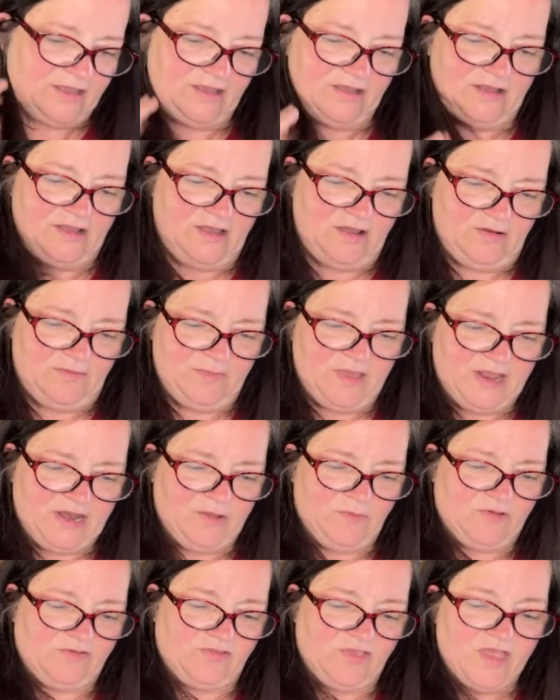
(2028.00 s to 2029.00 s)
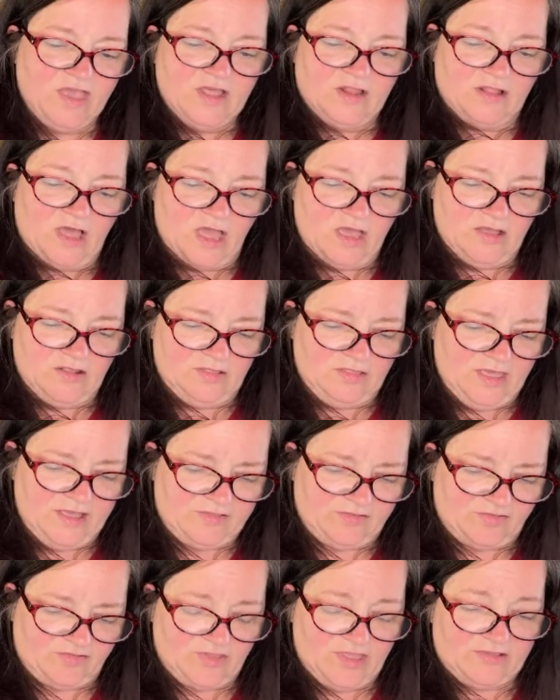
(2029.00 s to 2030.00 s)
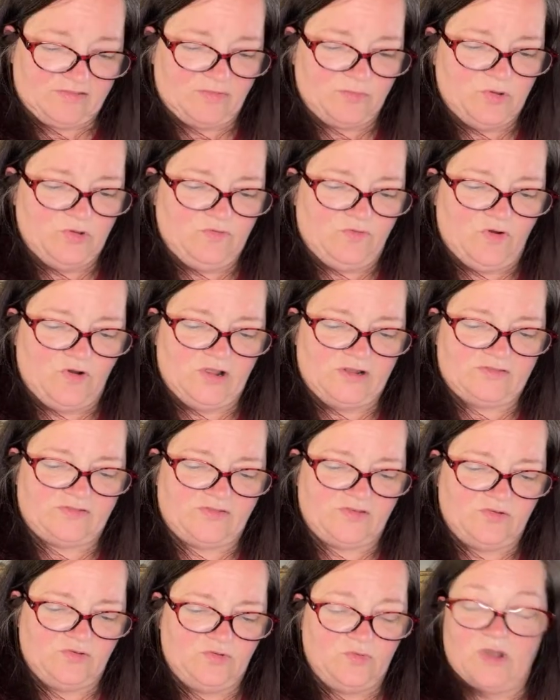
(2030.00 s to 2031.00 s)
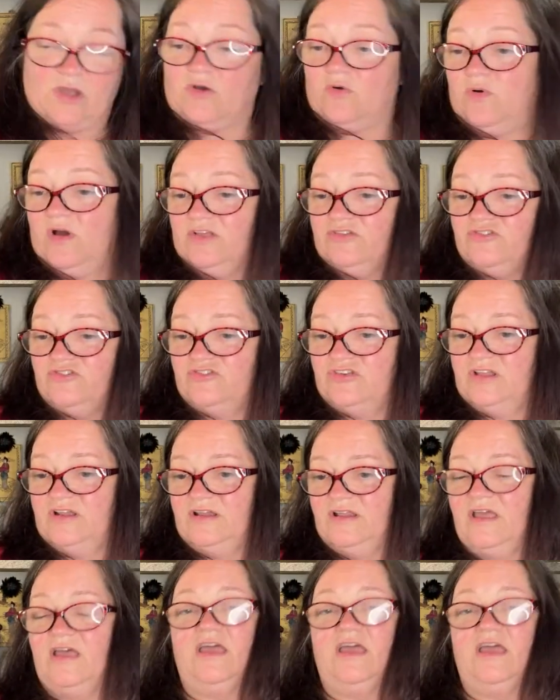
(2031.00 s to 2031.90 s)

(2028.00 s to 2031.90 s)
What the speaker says: Anyways, let's move on to a question.